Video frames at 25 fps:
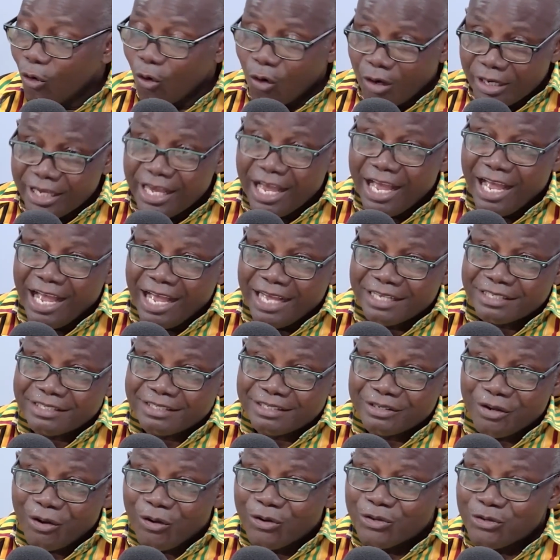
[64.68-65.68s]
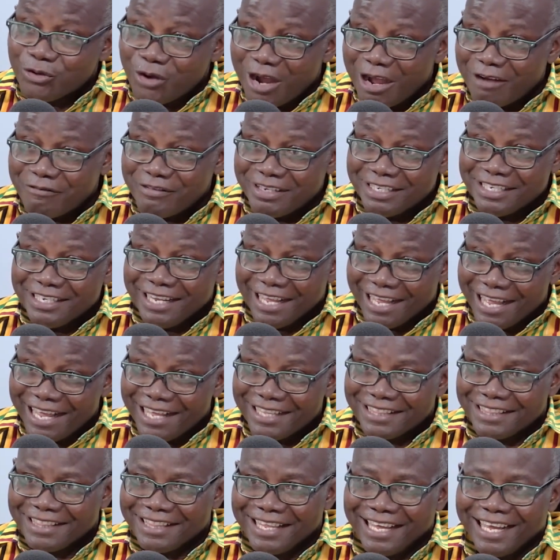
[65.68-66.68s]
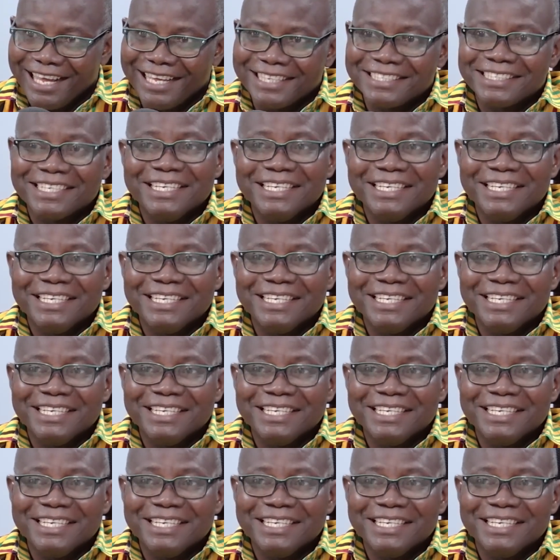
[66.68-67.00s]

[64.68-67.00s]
Oh, yes. Oh, you haven't heard that.